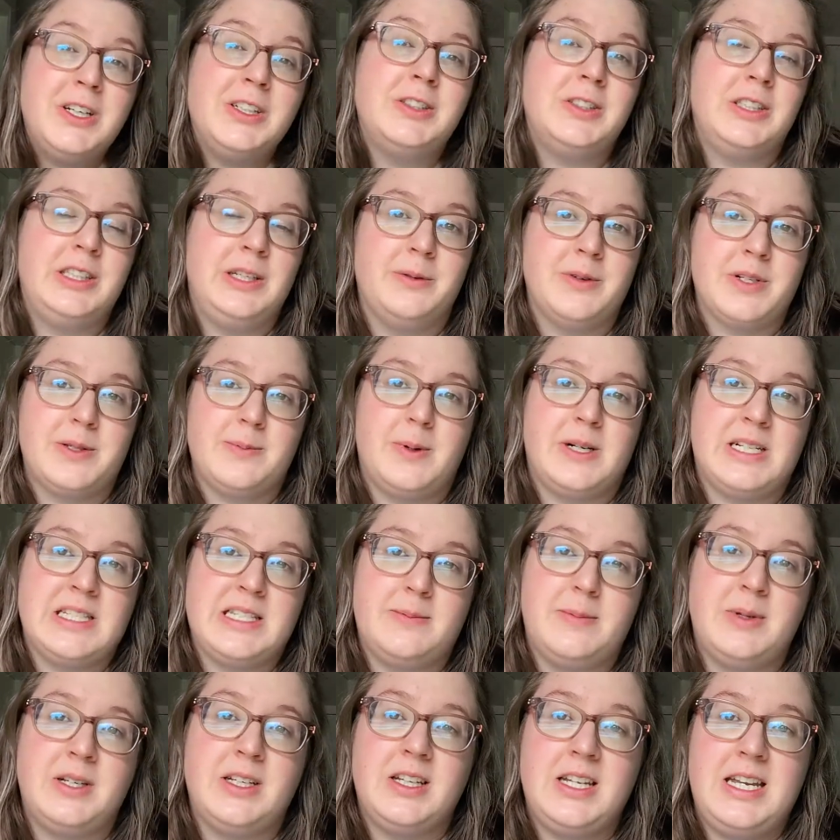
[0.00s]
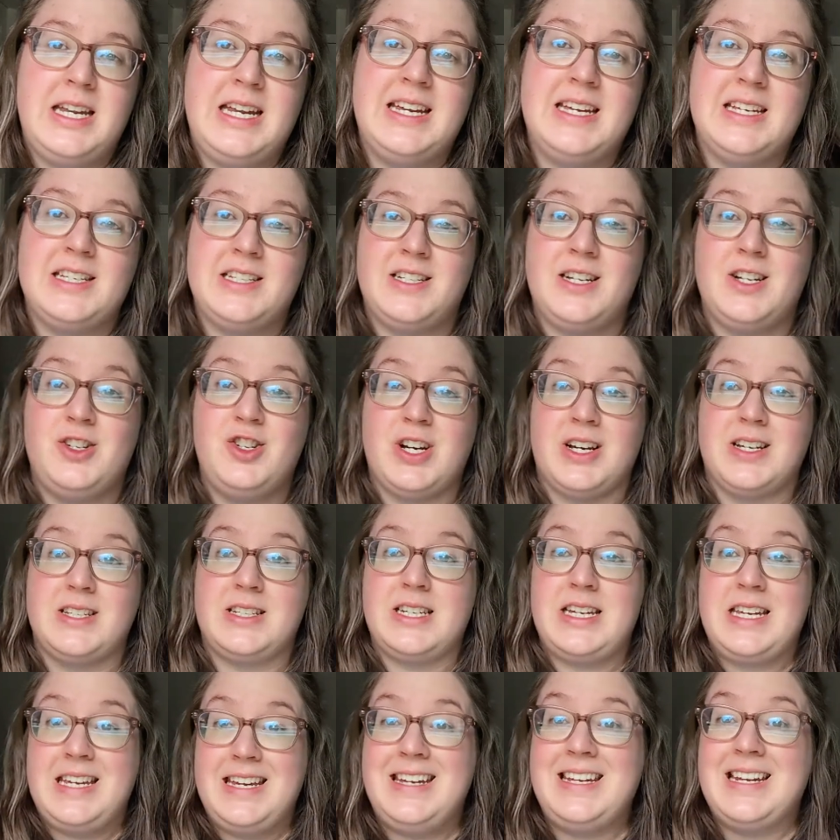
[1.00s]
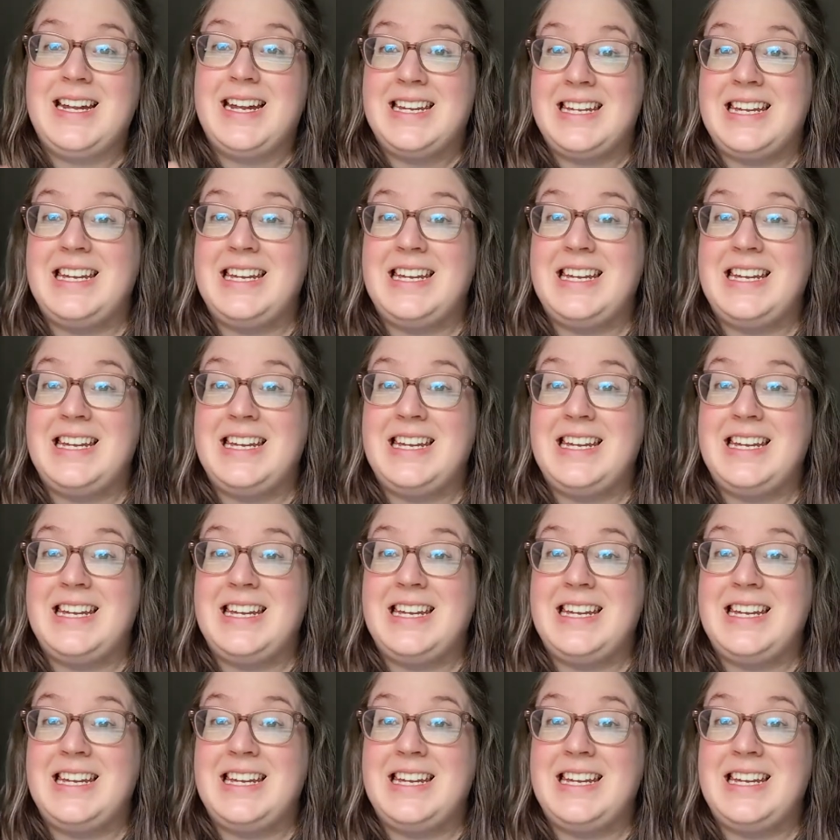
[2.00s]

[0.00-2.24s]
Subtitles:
only responsibility is to just eat and